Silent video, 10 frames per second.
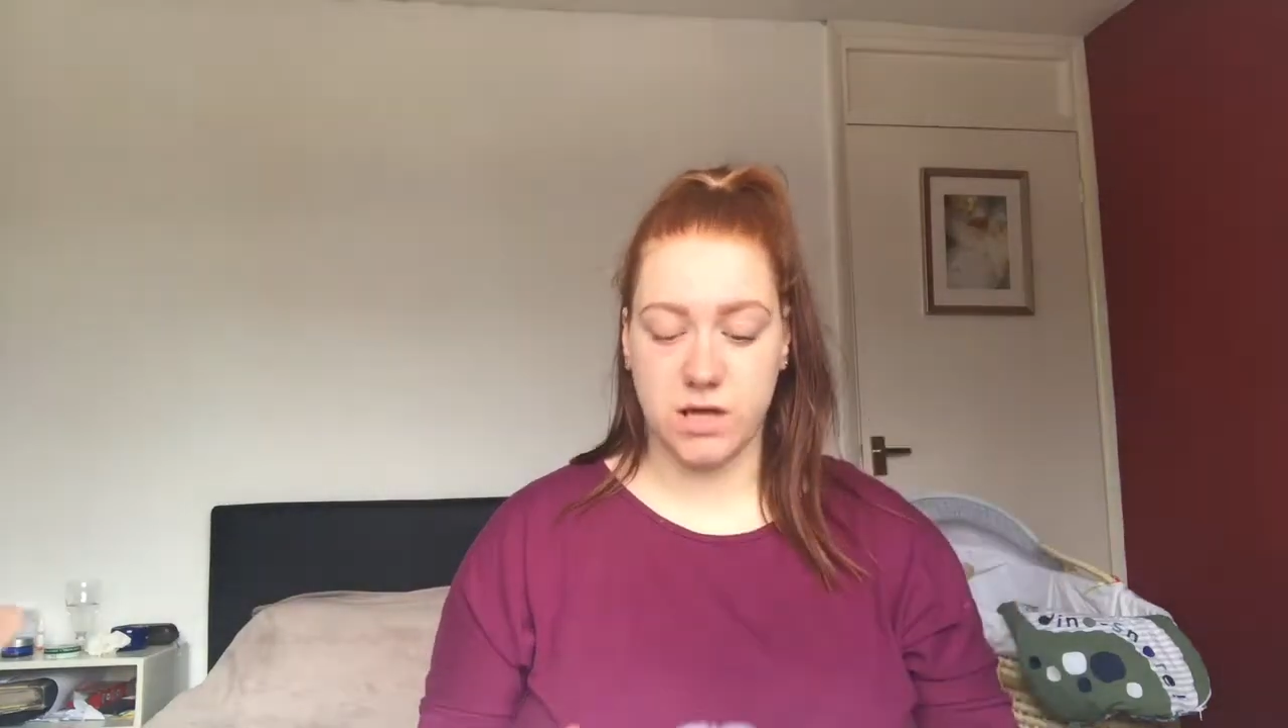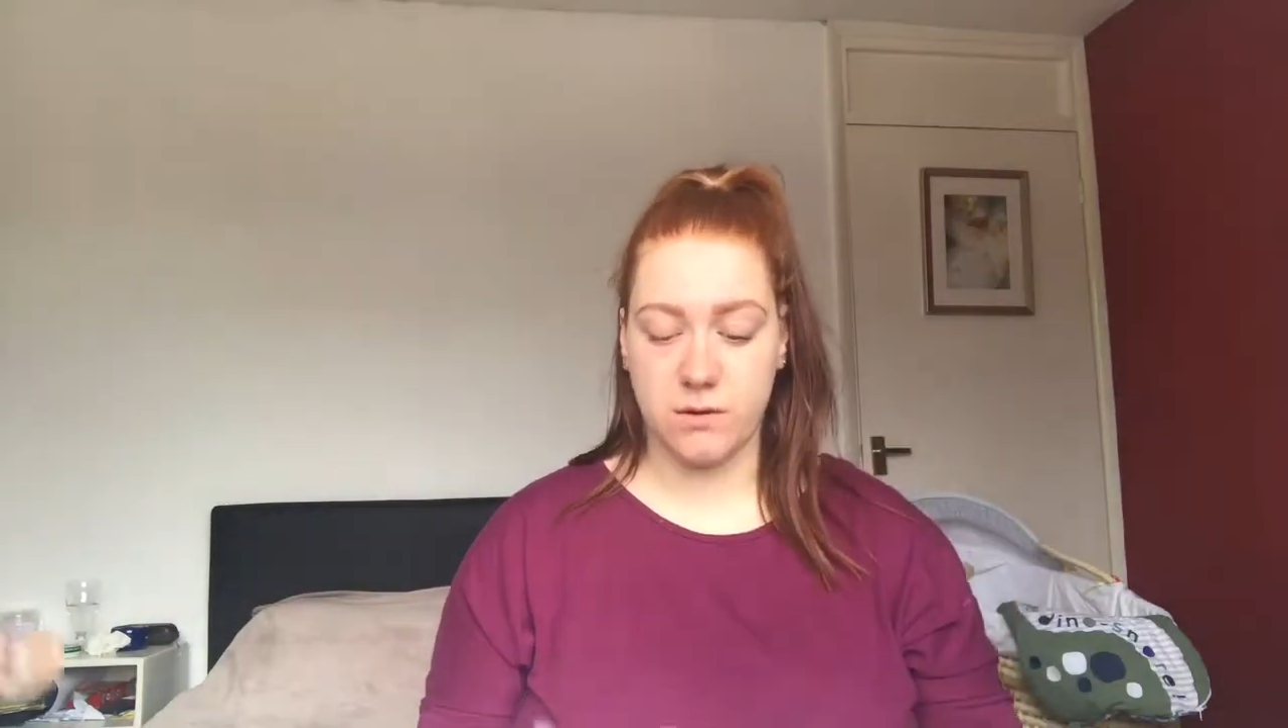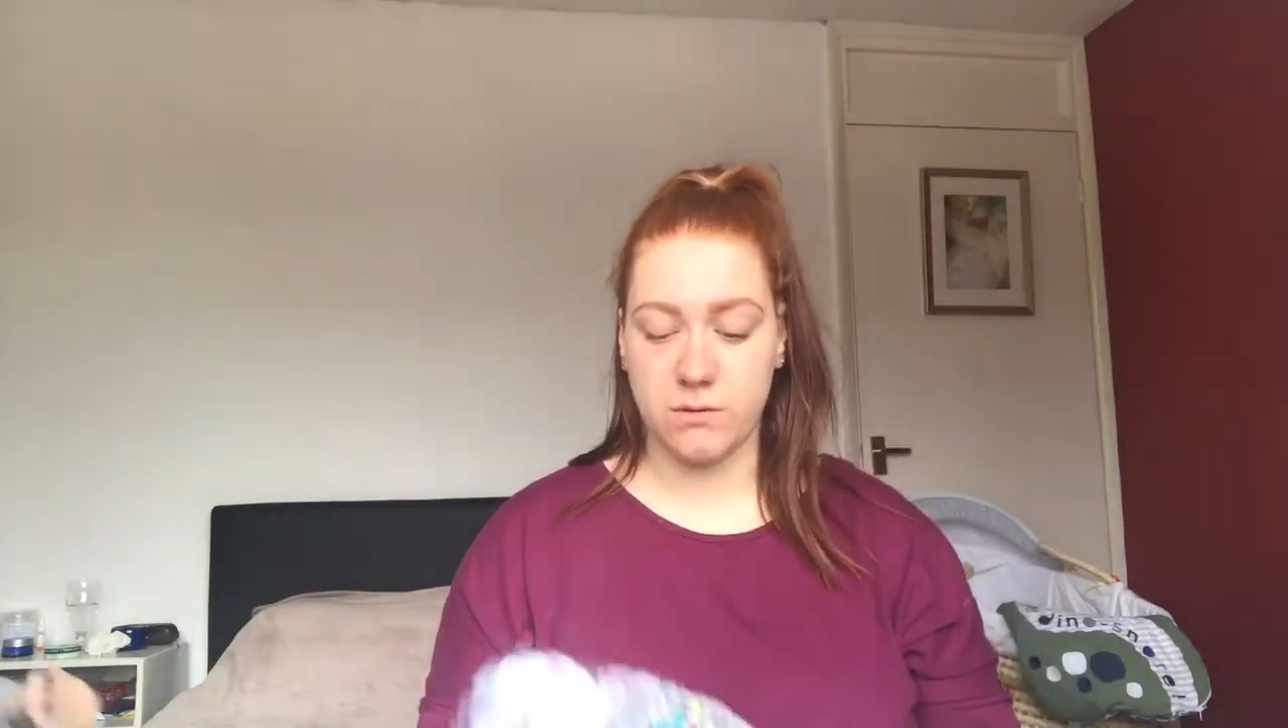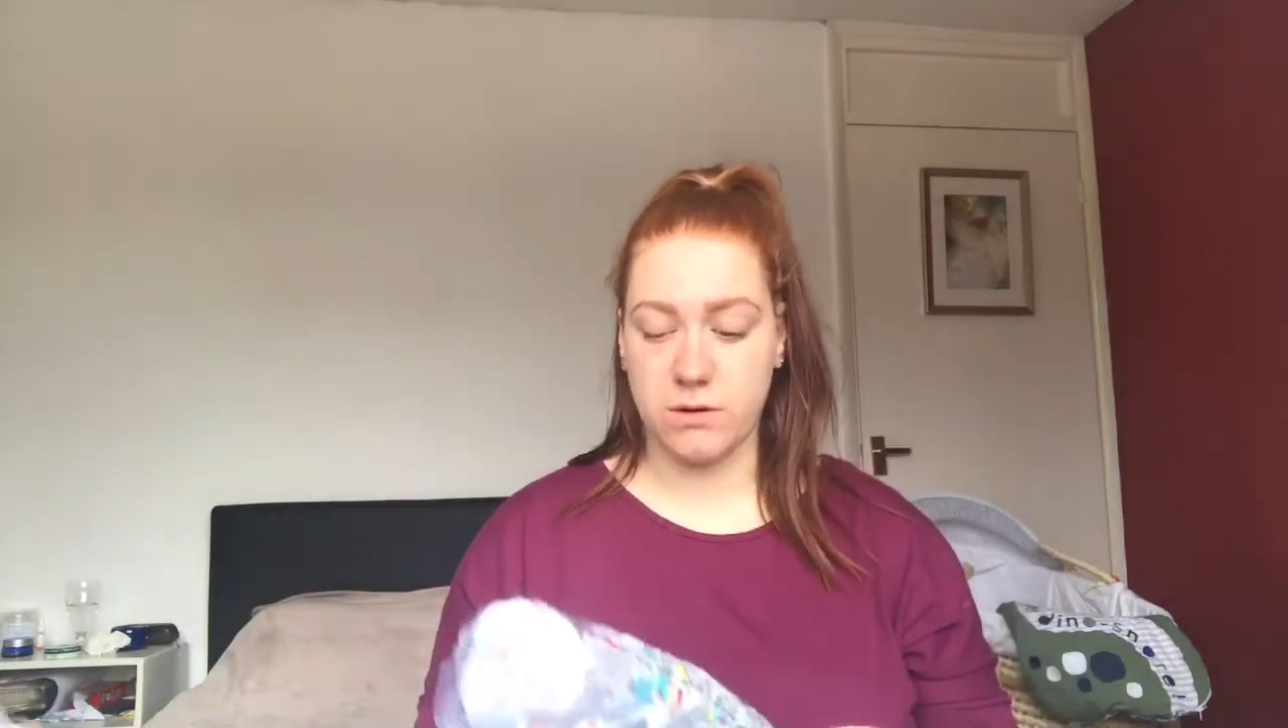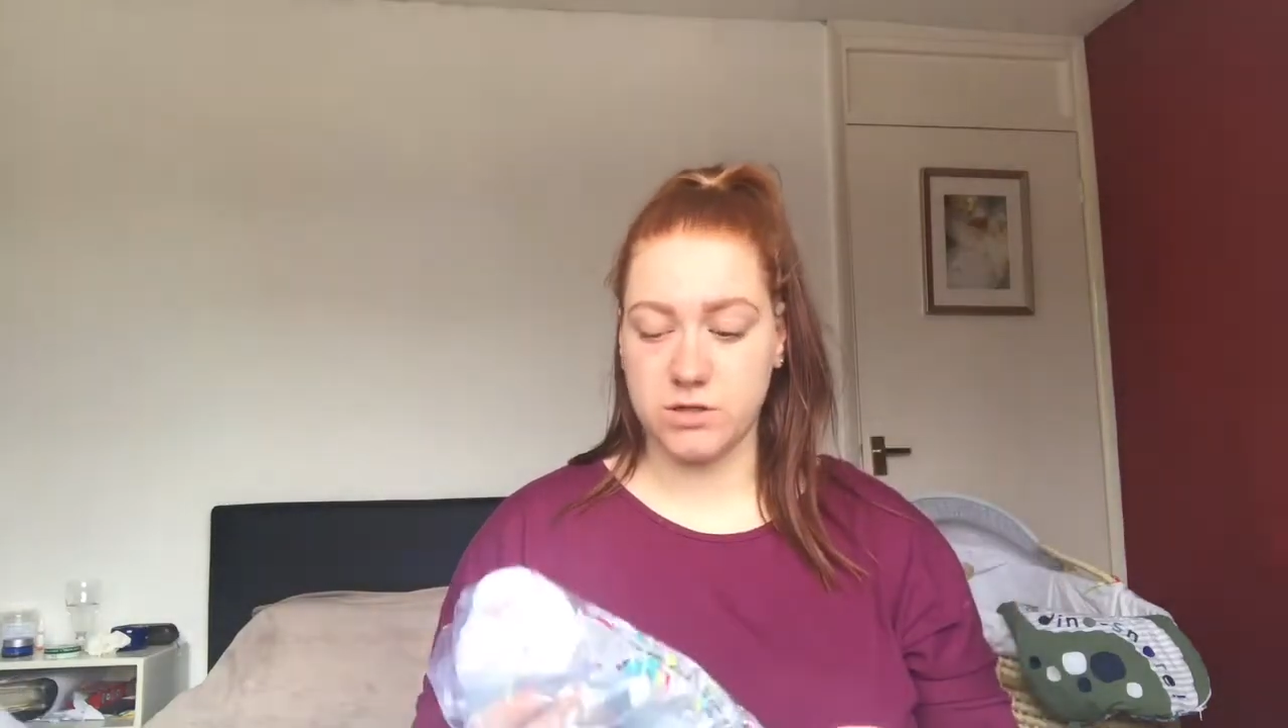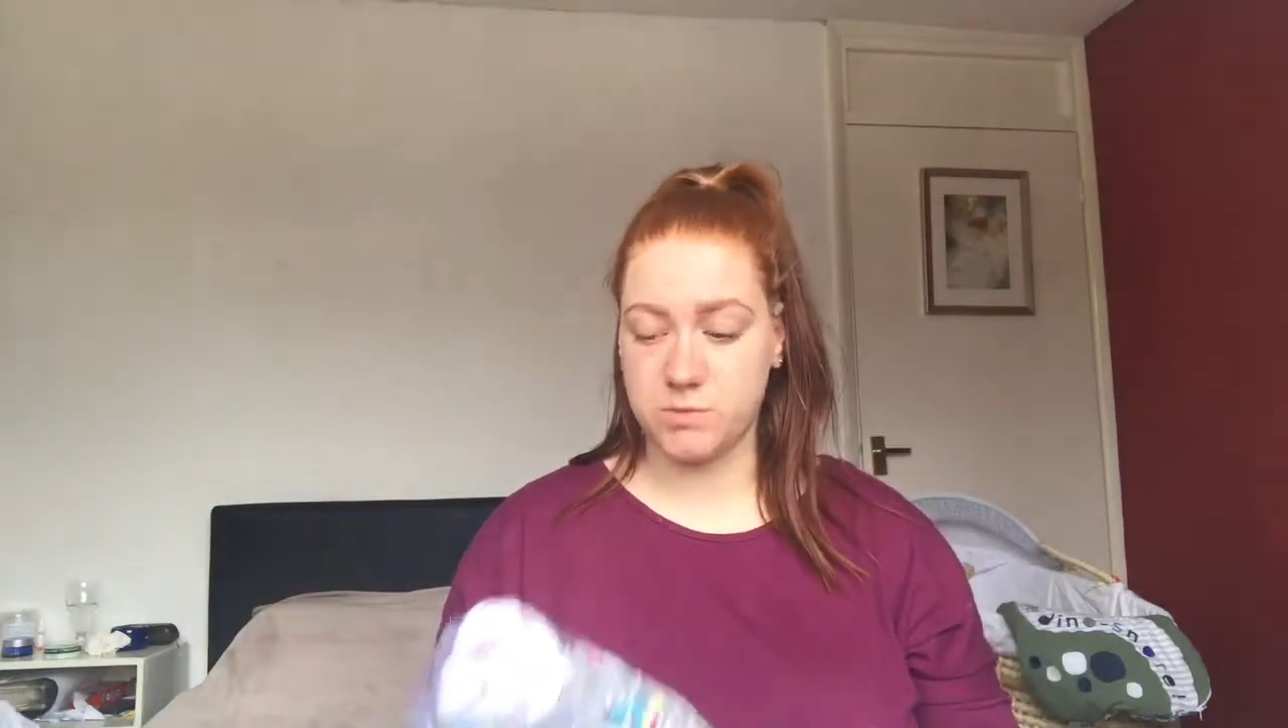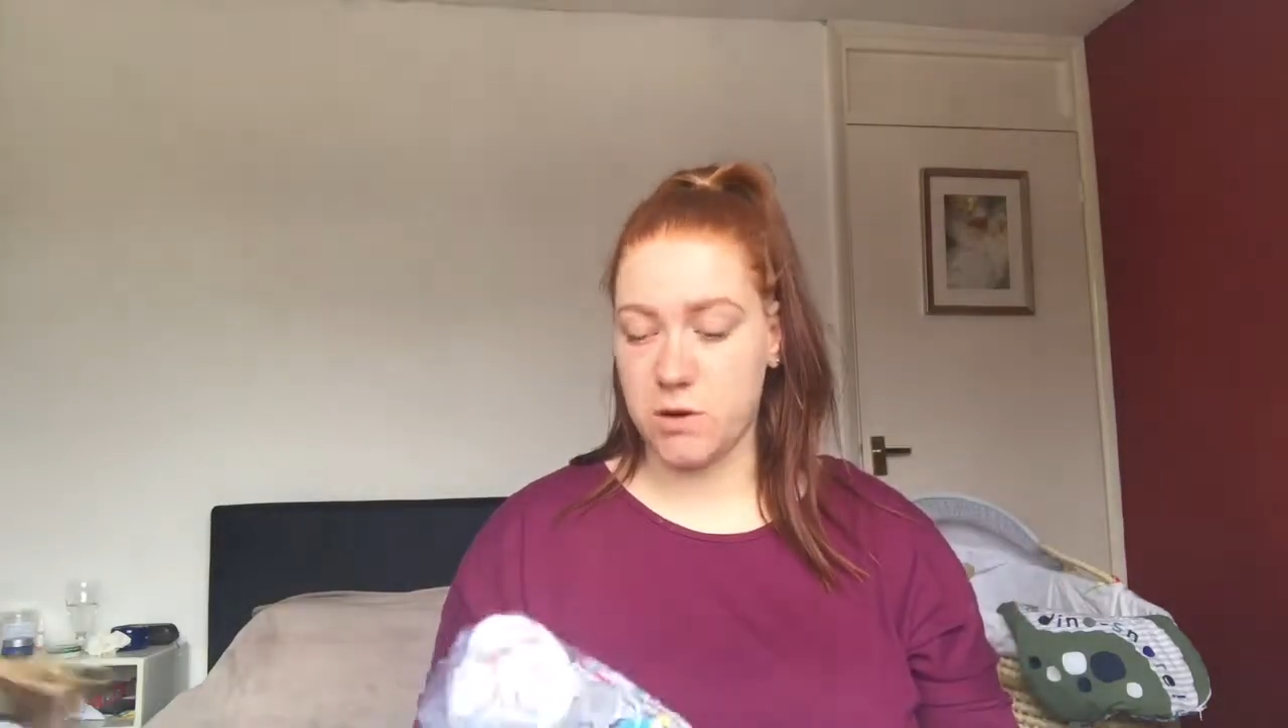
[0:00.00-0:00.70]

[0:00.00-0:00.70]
so I'll just